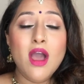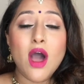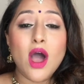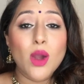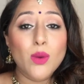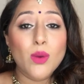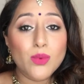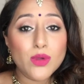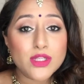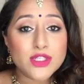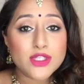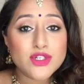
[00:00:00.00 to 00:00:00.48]

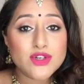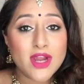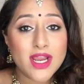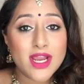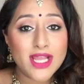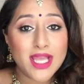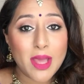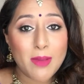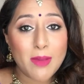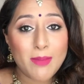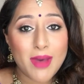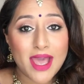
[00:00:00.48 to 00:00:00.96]
I will try
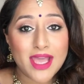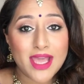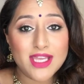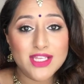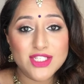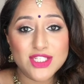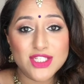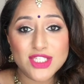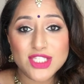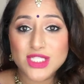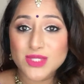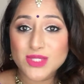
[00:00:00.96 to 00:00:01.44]
and get back
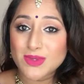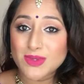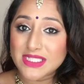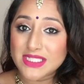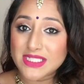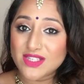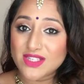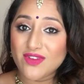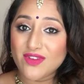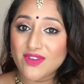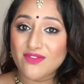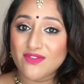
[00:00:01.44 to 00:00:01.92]
into the
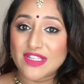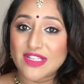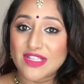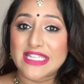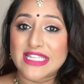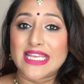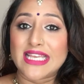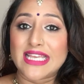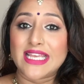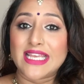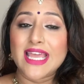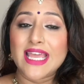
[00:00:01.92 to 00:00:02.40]
swings of
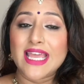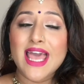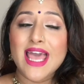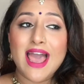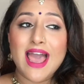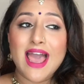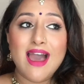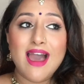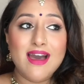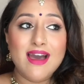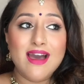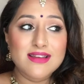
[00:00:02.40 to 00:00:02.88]
everything
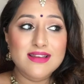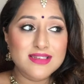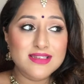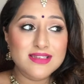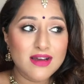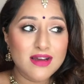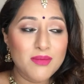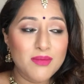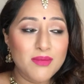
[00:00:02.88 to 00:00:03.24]
and